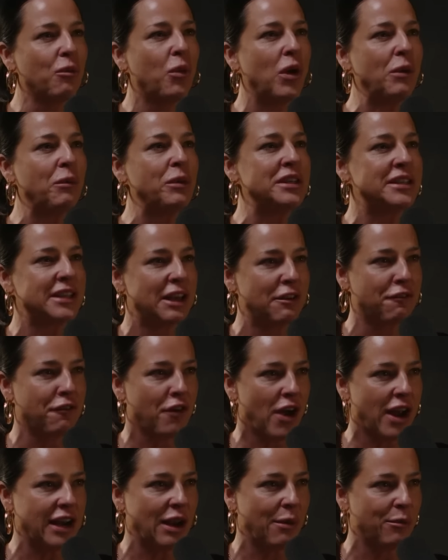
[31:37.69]
when we say
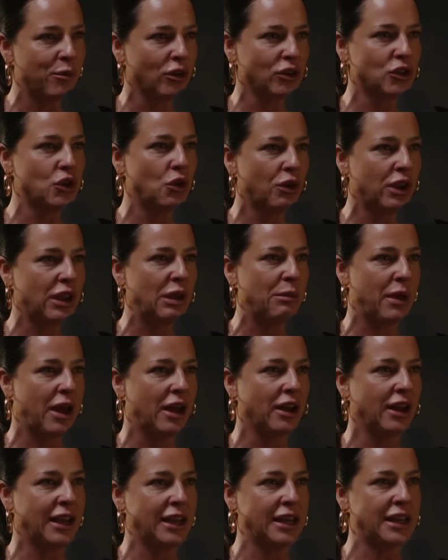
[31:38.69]
fighting, I'm not talking
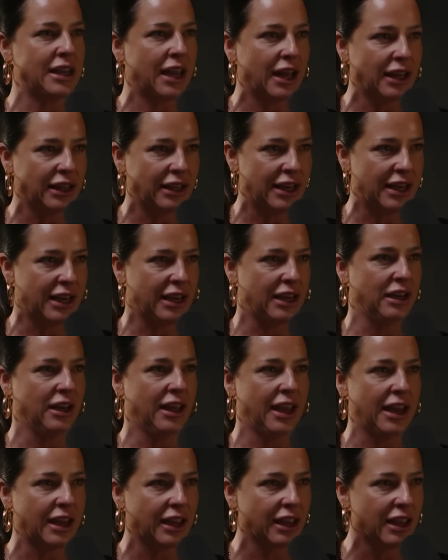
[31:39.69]
about like yelling and
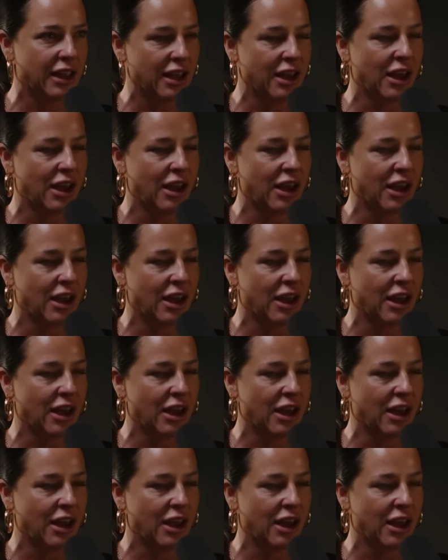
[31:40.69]
like